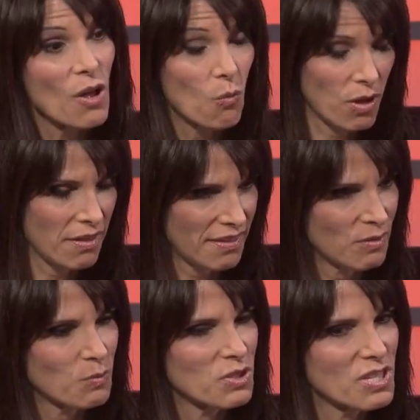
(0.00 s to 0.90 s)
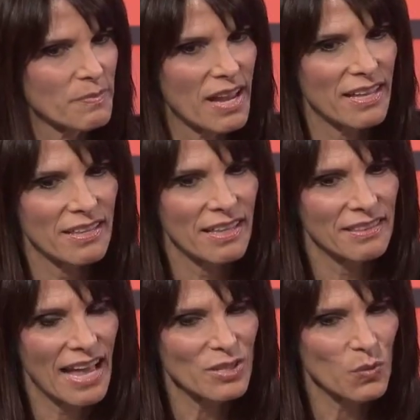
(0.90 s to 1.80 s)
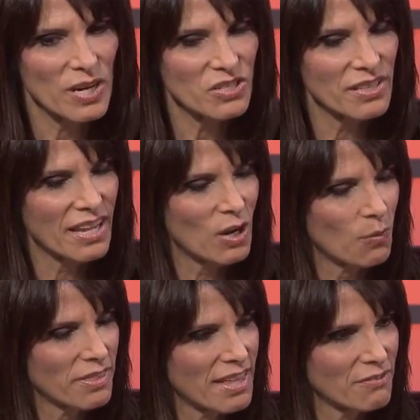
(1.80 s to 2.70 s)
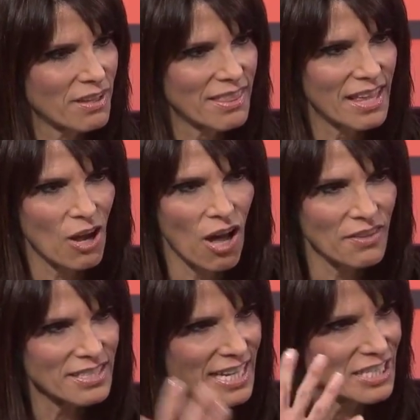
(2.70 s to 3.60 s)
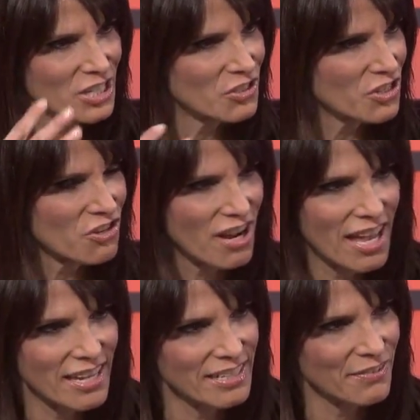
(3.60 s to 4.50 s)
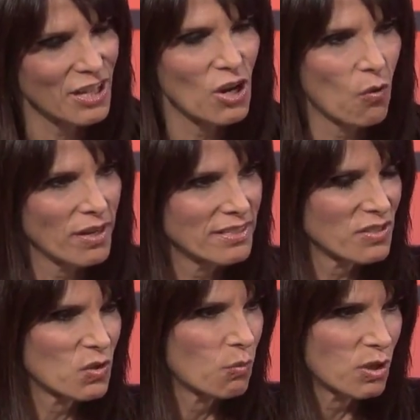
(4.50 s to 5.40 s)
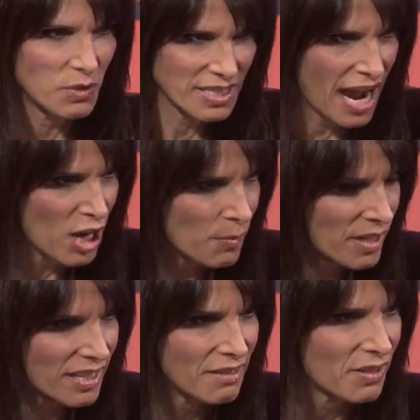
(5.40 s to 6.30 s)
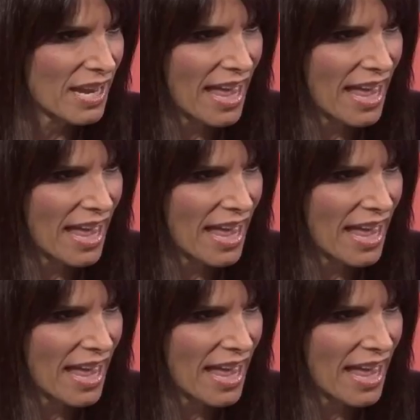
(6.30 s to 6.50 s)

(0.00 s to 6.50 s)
Well, which is my last question there. With everything, all these ideas in your head and everything going, does the word retirement even